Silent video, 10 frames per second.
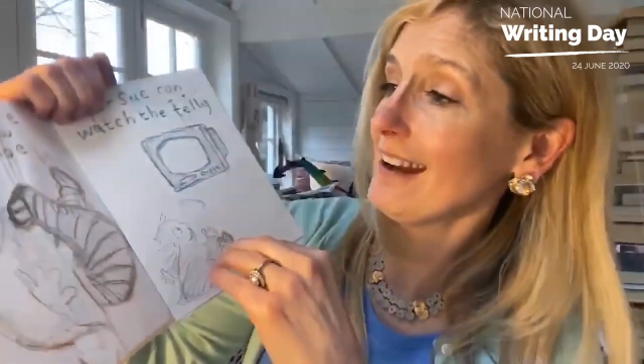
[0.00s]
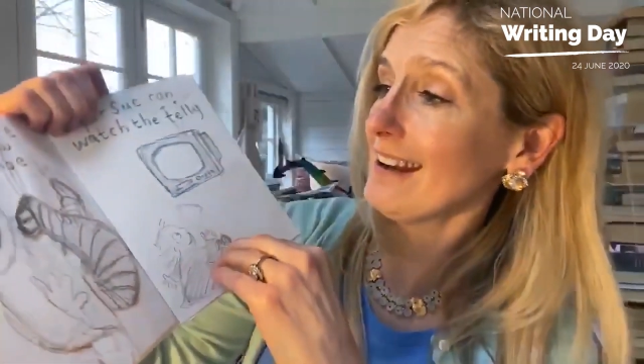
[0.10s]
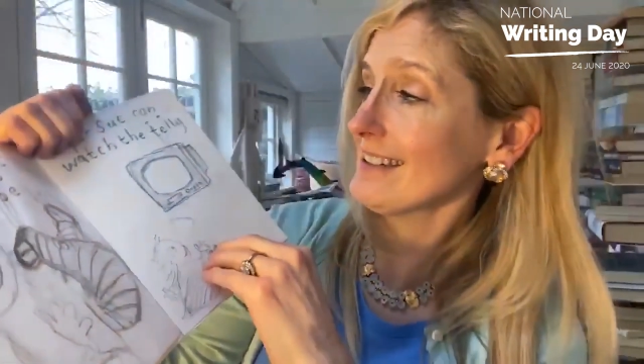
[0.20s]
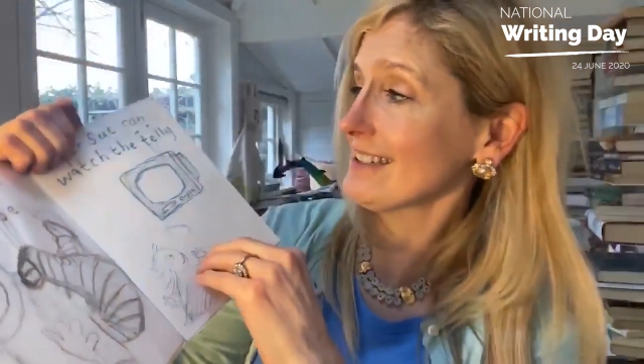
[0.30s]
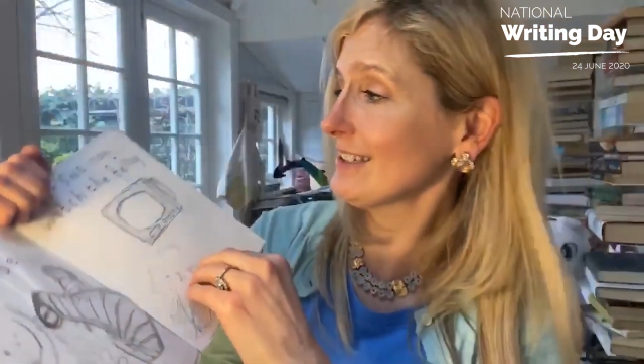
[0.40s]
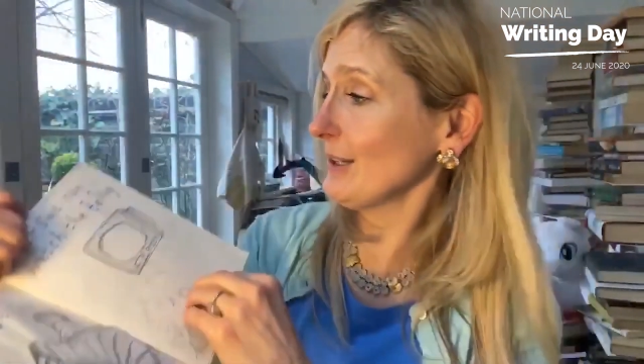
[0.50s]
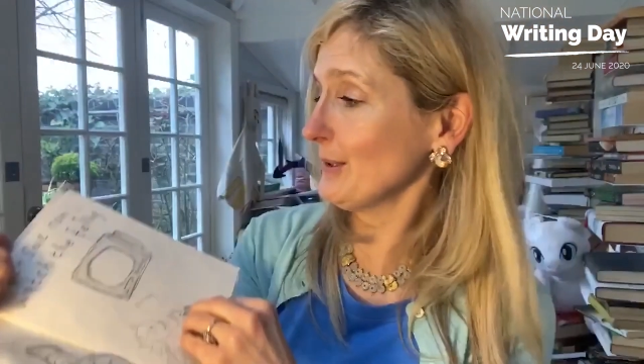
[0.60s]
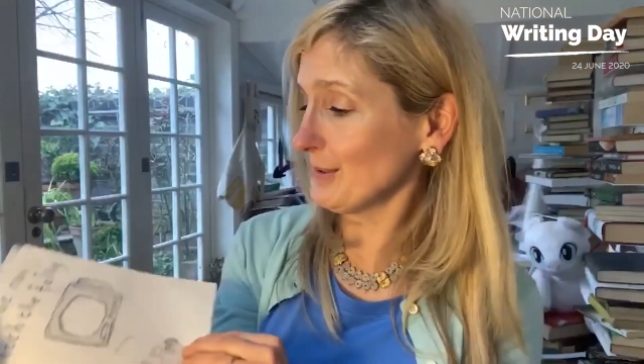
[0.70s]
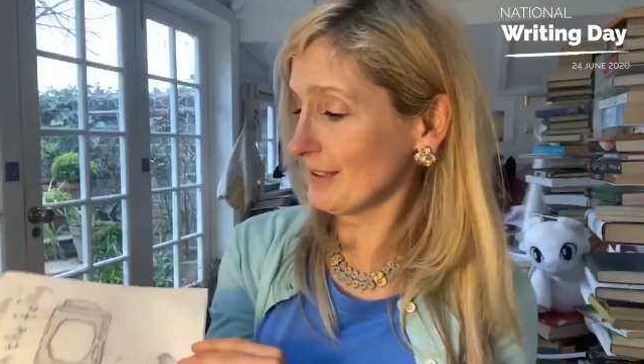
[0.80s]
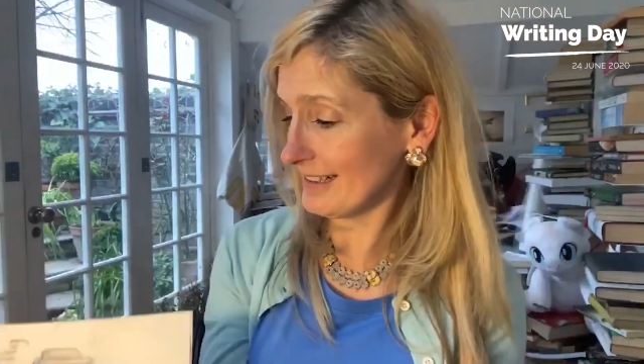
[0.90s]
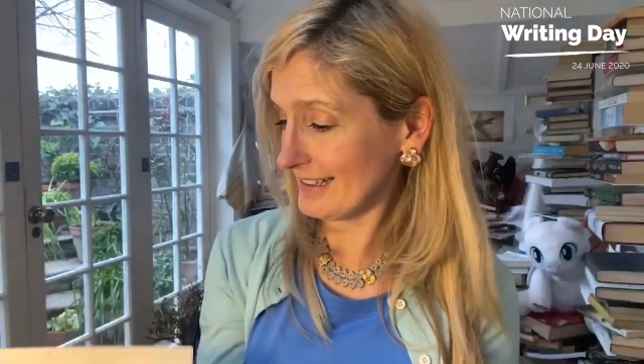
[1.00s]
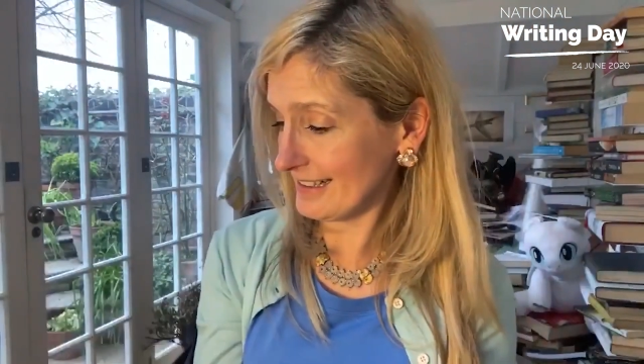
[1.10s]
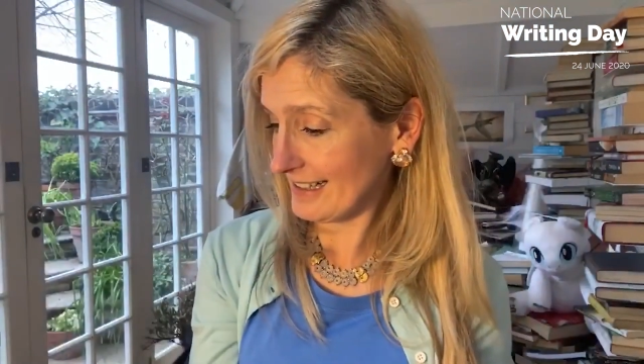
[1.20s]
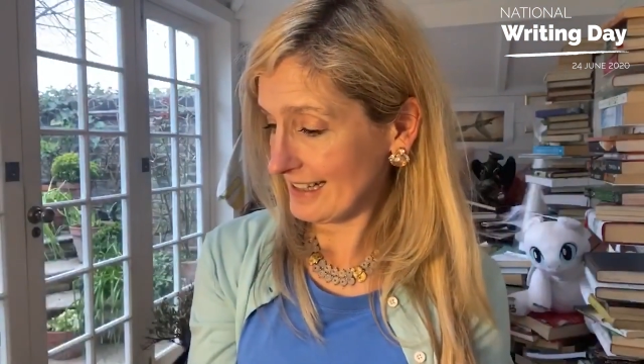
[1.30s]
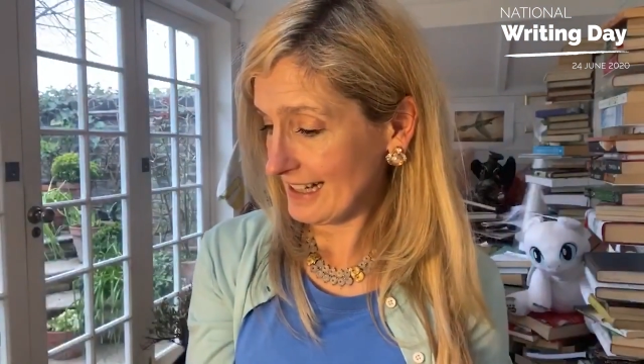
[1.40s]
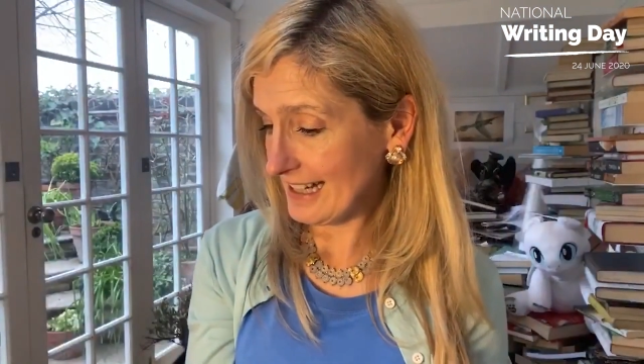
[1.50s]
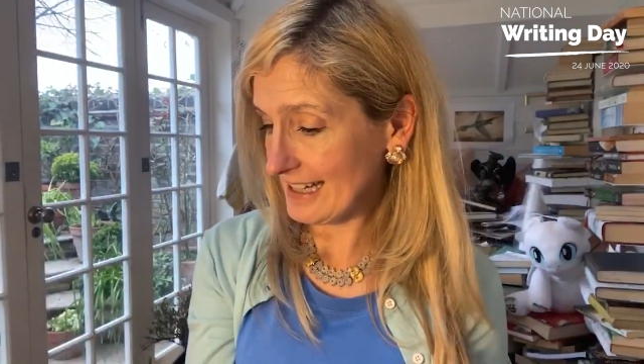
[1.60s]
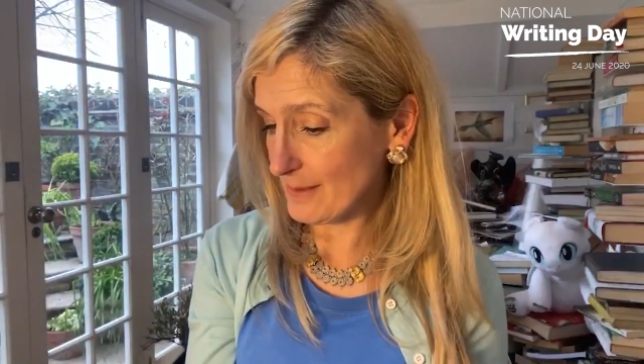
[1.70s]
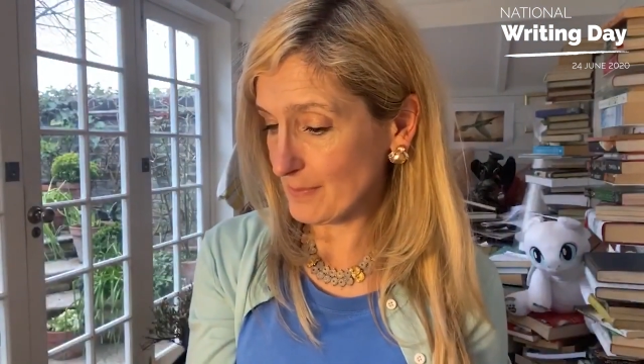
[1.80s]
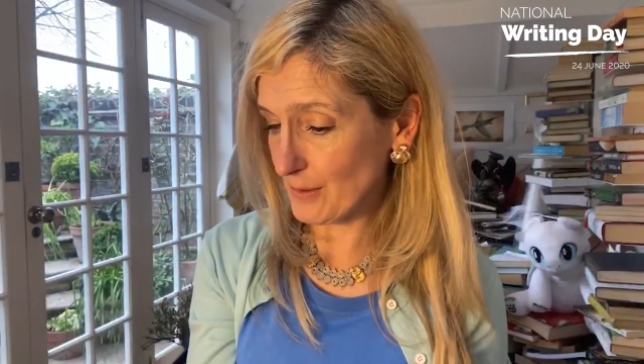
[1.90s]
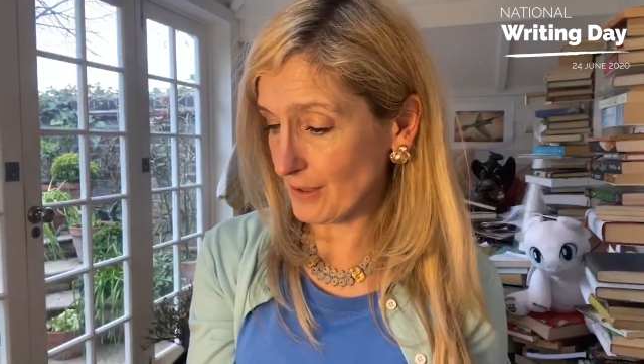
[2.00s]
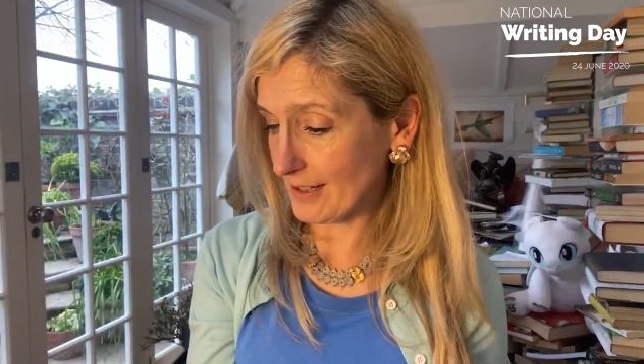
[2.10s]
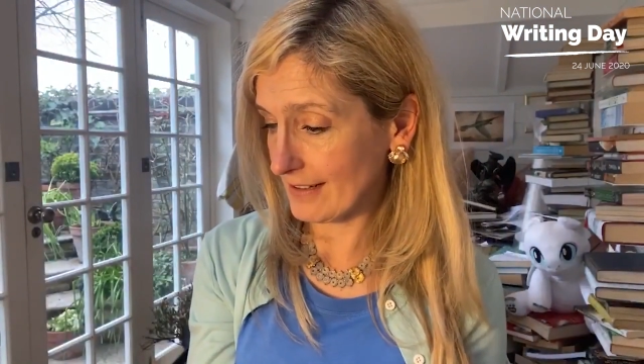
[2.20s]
her shoe in the book.